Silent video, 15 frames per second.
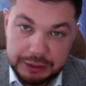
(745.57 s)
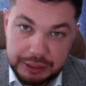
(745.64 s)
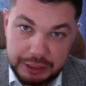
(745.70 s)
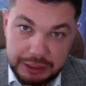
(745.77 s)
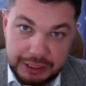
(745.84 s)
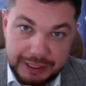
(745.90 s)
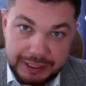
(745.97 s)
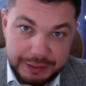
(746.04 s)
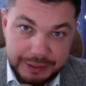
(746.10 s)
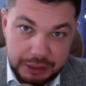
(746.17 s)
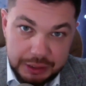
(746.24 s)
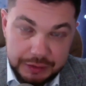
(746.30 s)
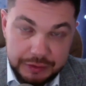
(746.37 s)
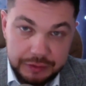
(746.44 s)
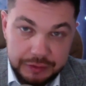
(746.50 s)
because
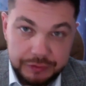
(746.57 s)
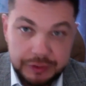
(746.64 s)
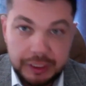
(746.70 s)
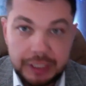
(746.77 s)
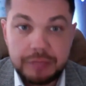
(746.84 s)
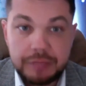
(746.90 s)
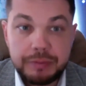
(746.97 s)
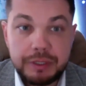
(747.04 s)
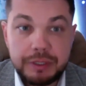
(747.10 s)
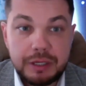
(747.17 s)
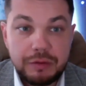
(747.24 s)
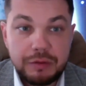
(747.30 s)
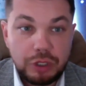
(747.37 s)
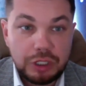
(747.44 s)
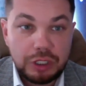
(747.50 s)
remember we were
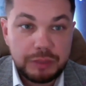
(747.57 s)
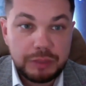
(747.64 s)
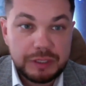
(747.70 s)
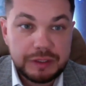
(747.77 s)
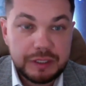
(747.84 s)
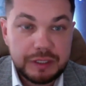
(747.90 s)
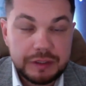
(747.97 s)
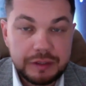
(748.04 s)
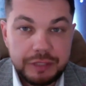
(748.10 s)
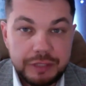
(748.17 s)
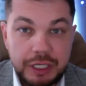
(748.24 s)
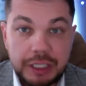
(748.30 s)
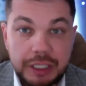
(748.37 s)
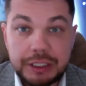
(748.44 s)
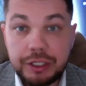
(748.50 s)
saying that some of the
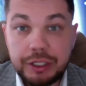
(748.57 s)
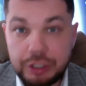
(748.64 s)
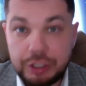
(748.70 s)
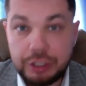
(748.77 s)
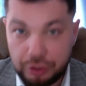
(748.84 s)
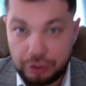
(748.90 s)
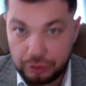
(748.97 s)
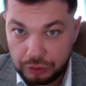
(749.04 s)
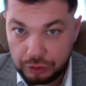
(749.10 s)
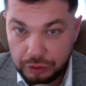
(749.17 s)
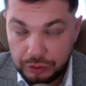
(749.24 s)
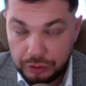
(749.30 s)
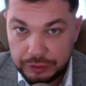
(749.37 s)
projects are in the pipeline,